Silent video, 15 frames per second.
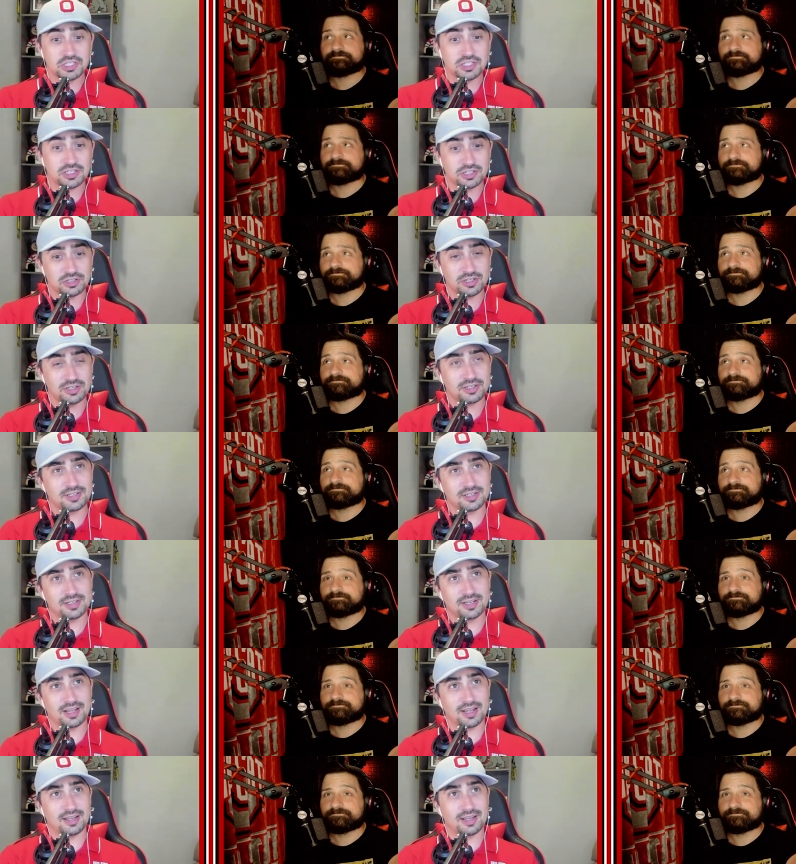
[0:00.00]
Speaker 1: this year.
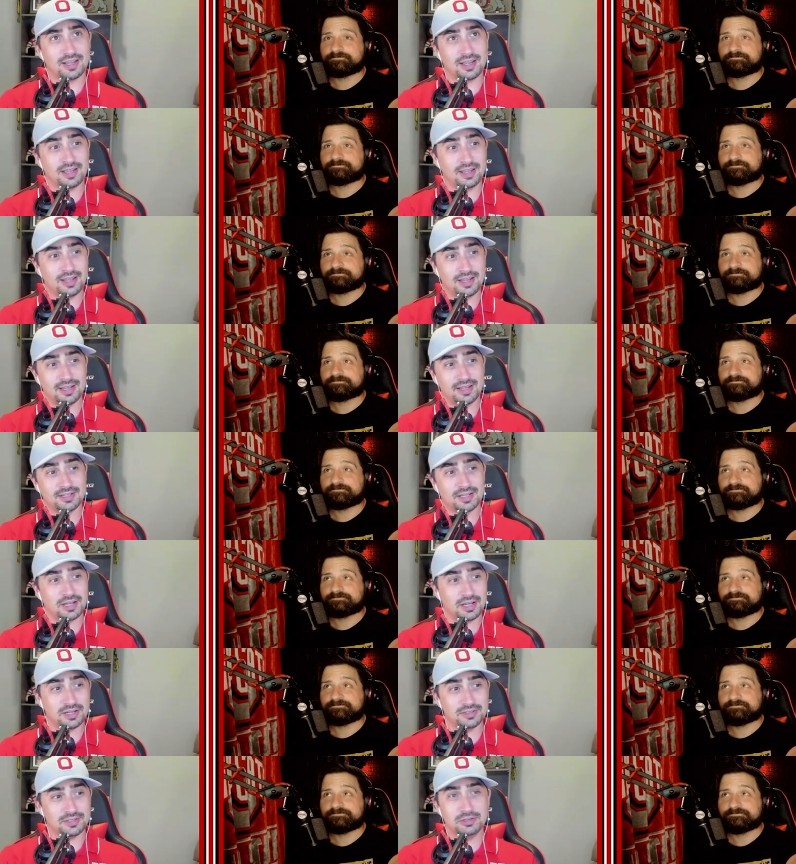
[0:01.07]
And
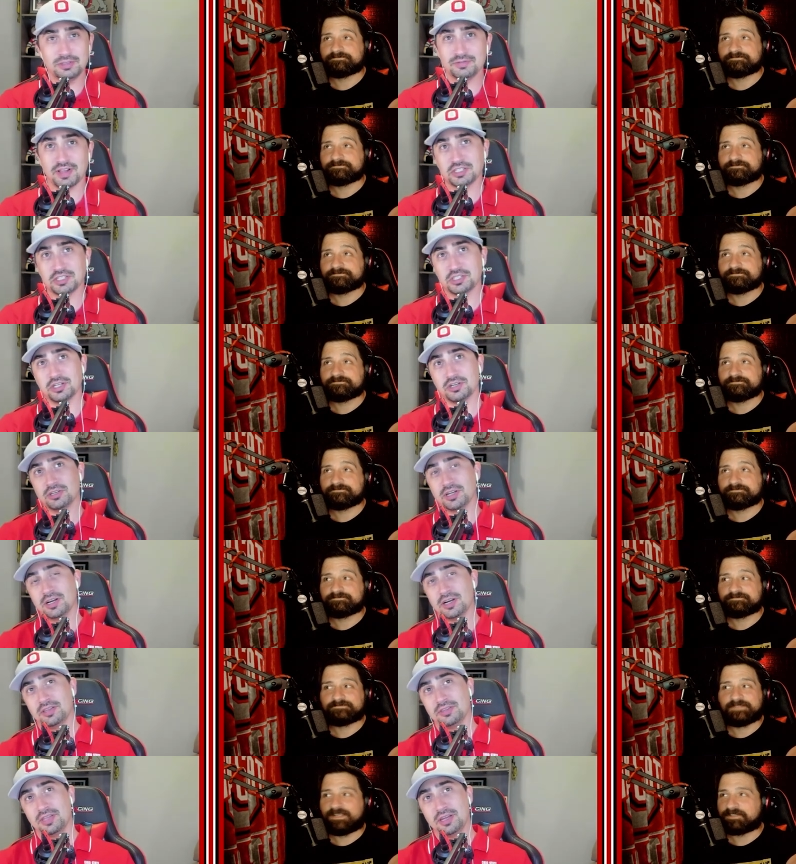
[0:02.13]
uh, newsflash, Jared,
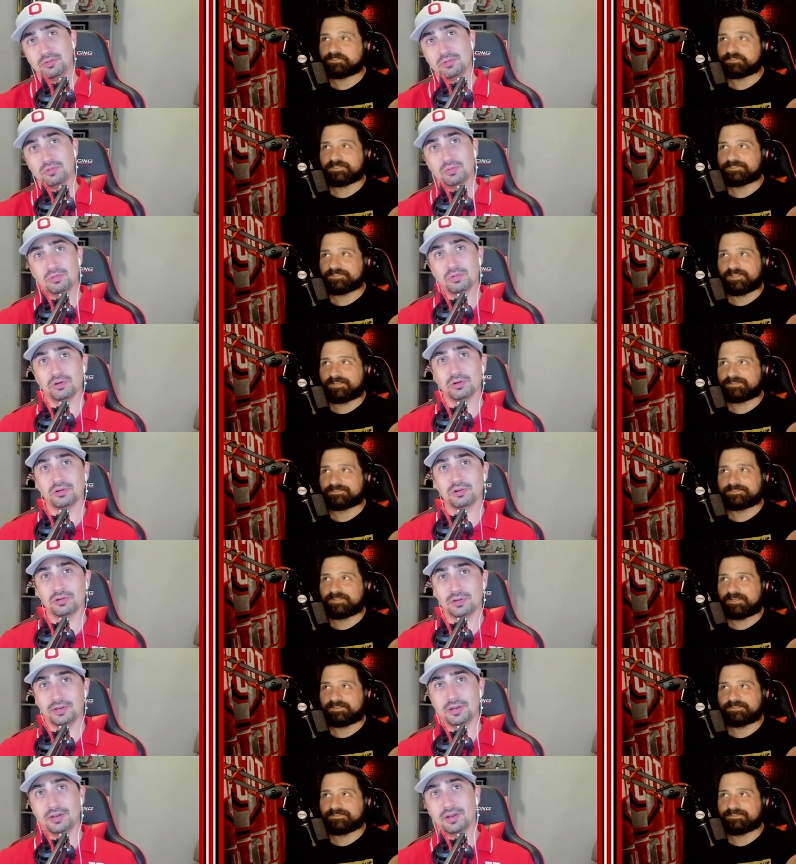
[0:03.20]
uh, they not, were
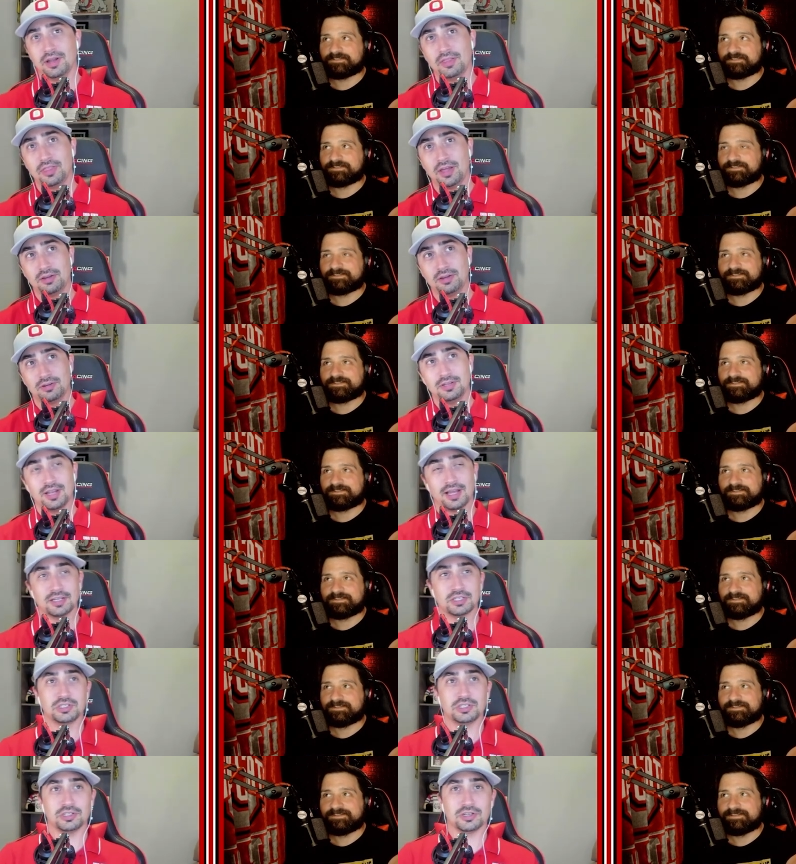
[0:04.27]
not. not that good
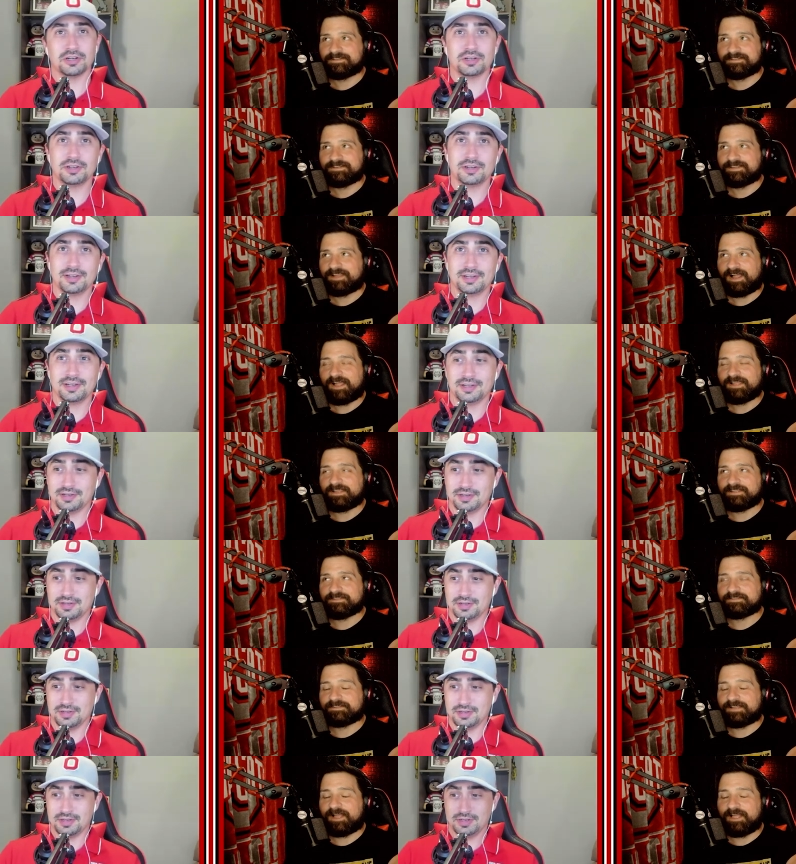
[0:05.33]
last year.
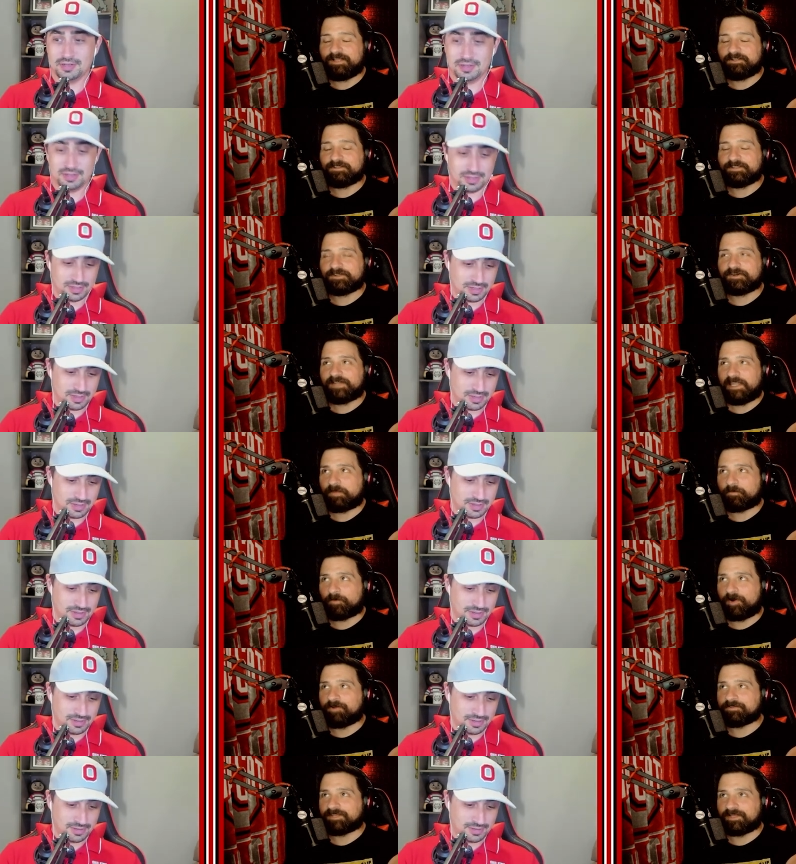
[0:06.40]
Speaker 2: I Kyle literally
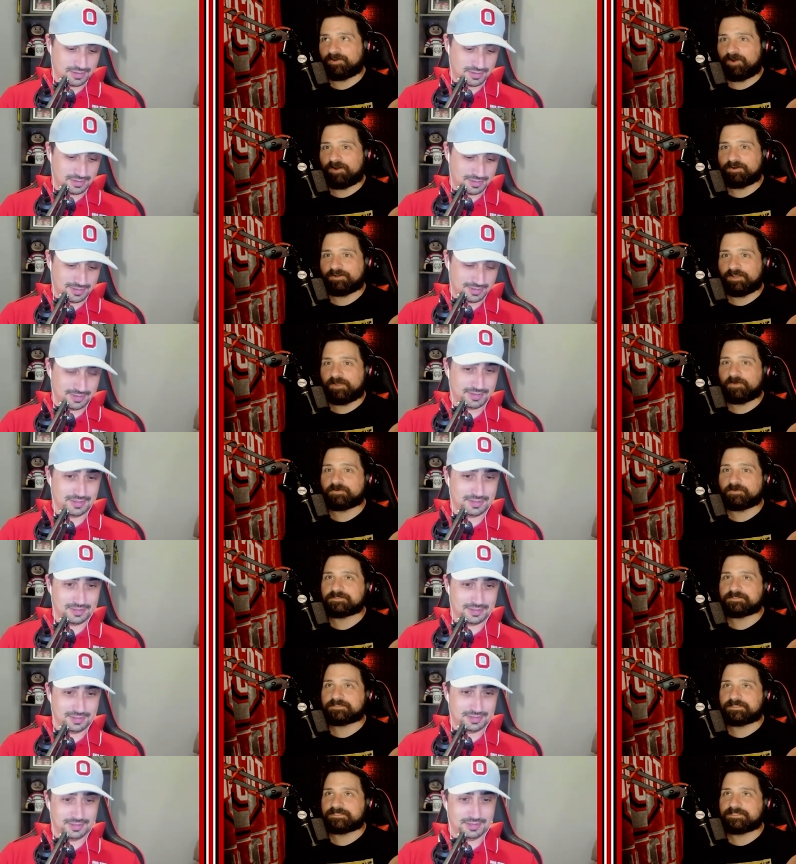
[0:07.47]
wrote in our
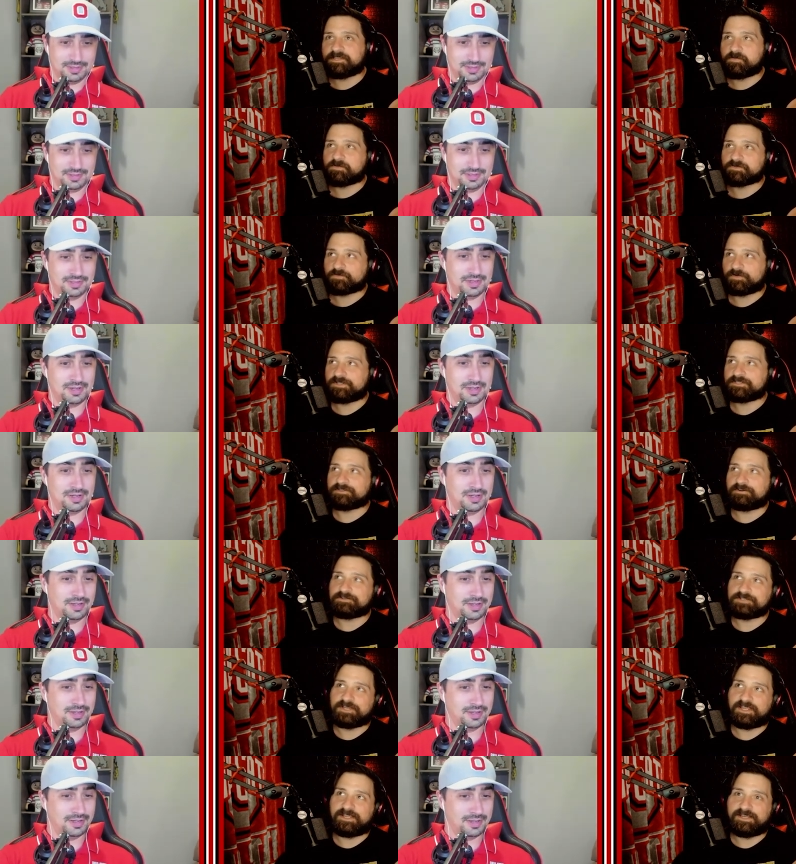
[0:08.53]
notes as he was
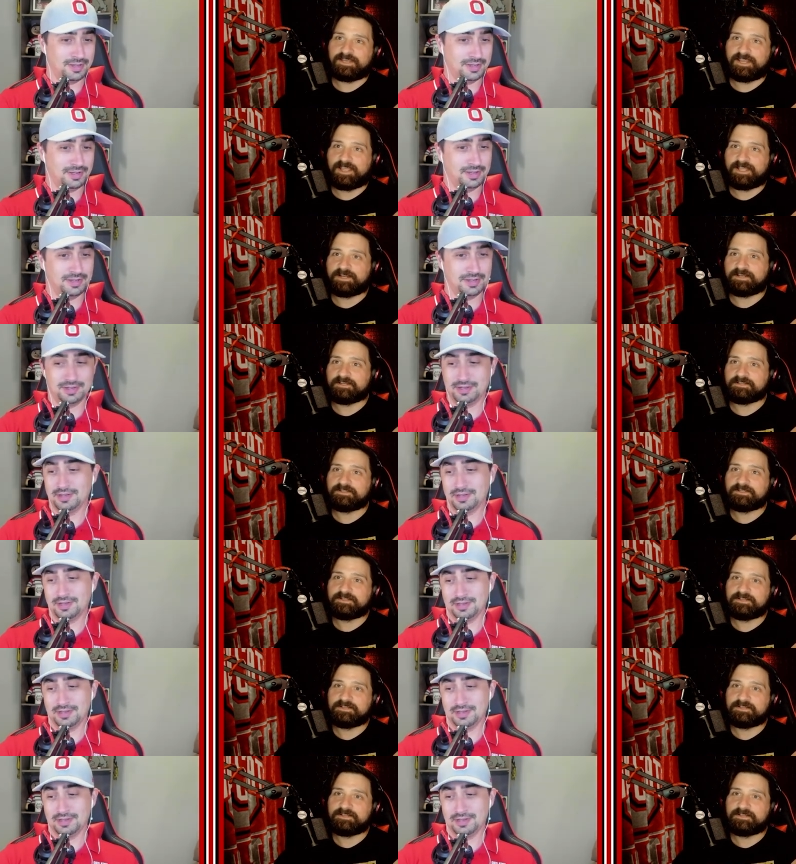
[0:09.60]
researching Indiana,